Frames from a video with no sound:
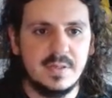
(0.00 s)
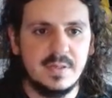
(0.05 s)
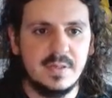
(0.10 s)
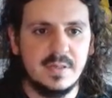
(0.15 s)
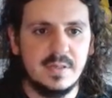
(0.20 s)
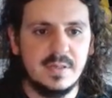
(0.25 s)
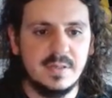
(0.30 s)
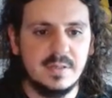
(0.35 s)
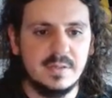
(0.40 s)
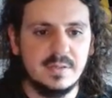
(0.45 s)

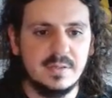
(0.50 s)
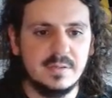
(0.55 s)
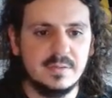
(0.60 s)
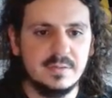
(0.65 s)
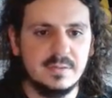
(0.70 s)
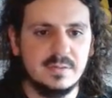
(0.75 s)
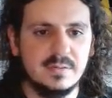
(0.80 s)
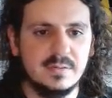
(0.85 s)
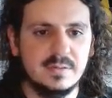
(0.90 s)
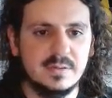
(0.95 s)

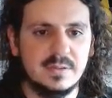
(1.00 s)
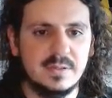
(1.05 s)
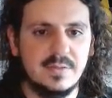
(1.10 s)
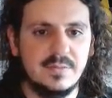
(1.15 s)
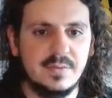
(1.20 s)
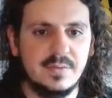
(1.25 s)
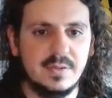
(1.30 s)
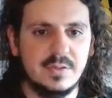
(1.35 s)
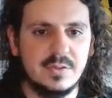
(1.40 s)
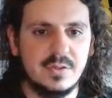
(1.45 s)

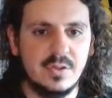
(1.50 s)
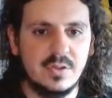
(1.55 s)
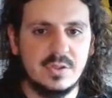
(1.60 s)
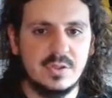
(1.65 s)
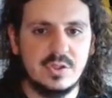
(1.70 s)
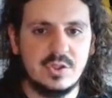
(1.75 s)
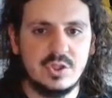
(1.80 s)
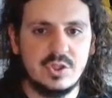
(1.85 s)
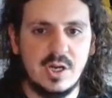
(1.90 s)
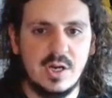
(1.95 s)
look at the
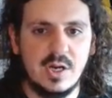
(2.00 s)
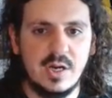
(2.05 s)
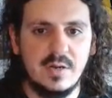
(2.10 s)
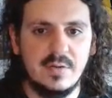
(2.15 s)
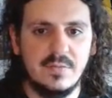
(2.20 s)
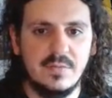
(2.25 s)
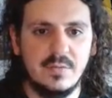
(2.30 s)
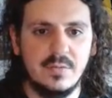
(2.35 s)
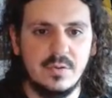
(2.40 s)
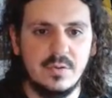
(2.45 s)
chart
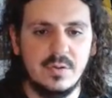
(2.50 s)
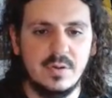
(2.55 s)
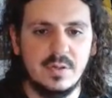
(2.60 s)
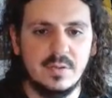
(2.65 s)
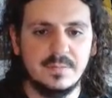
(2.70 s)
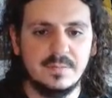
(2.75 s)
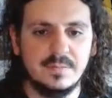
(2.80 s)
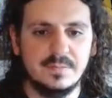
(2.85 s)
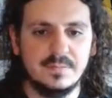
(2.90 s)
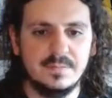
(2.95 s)
for,